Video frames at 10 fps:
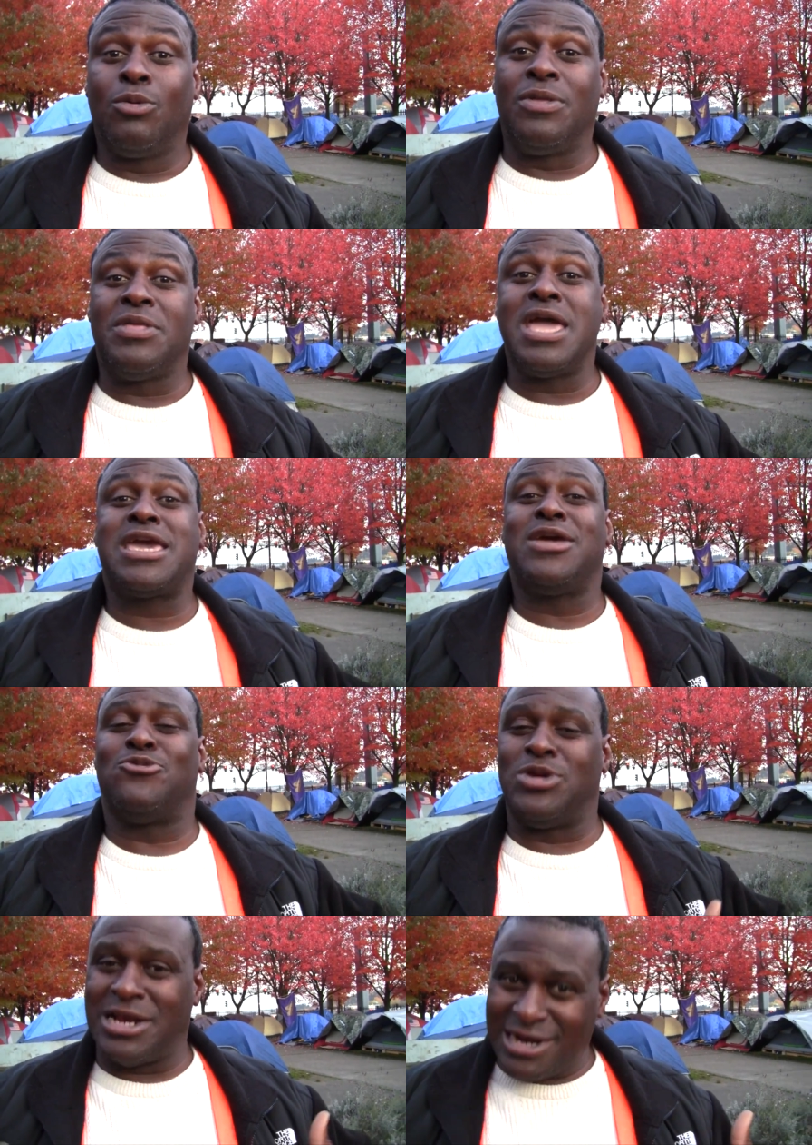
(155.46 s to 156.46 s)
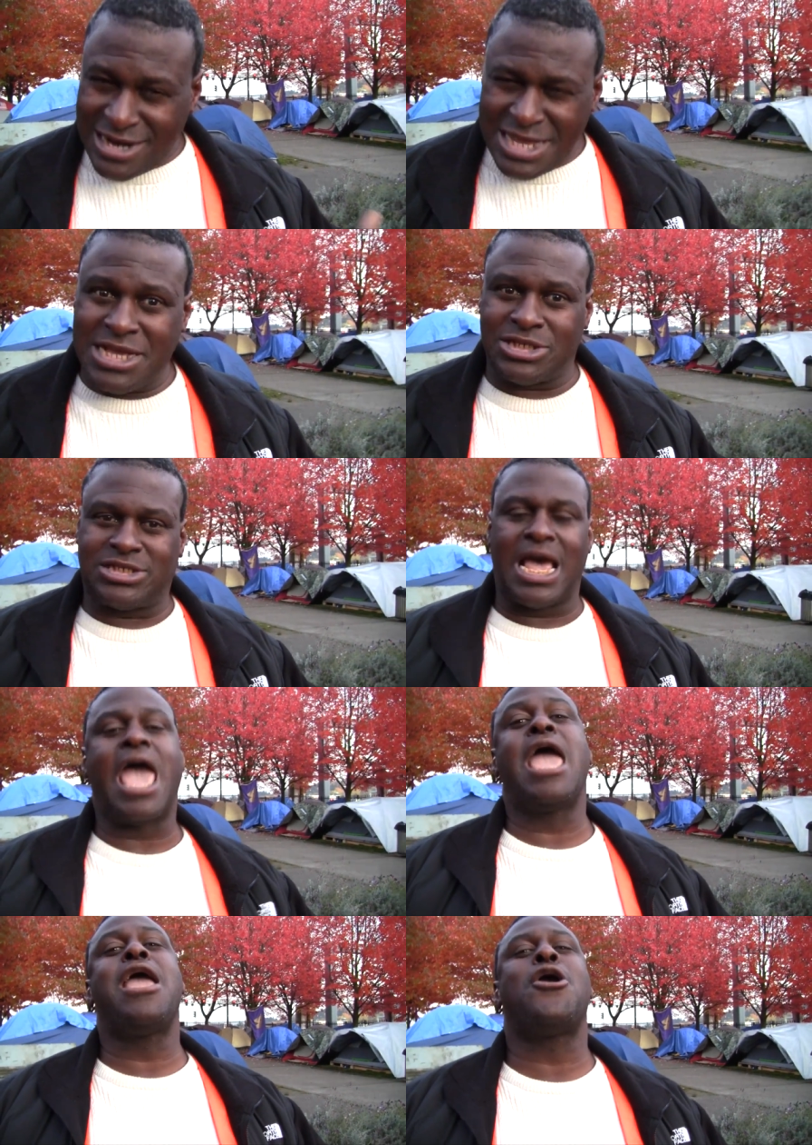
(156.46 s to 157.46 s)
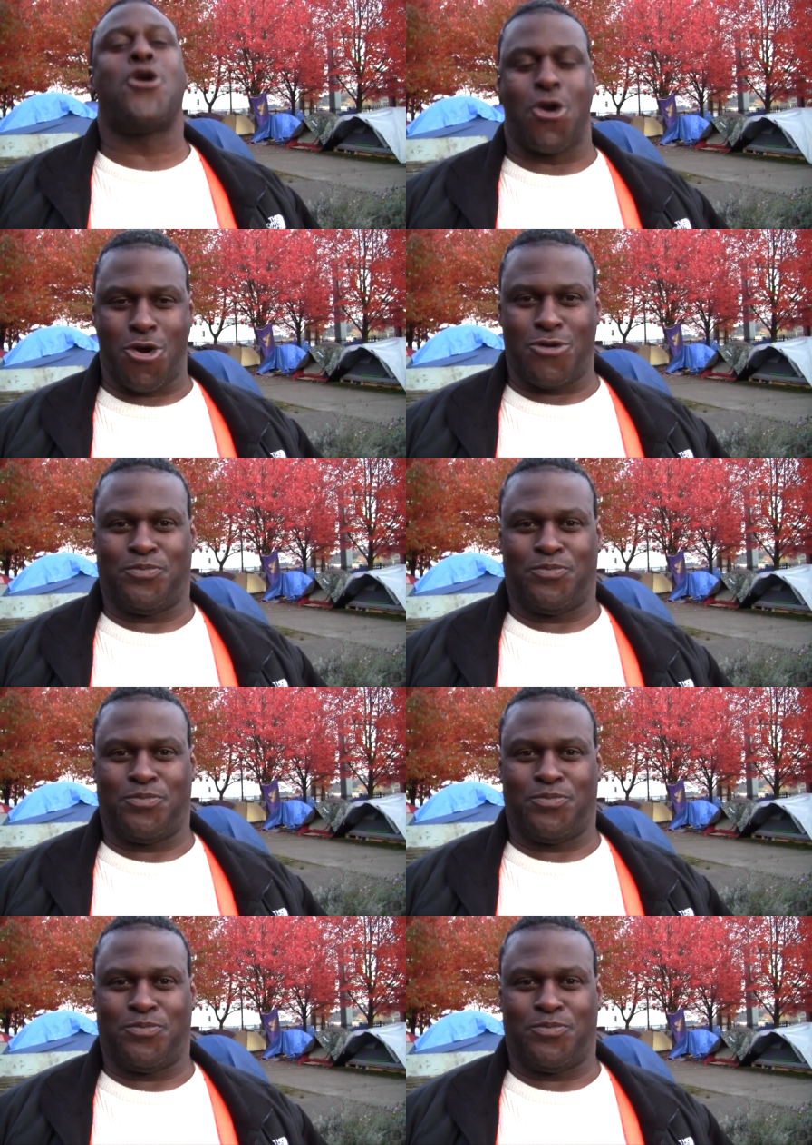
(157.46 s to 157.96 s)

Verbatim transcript: when they can release anger,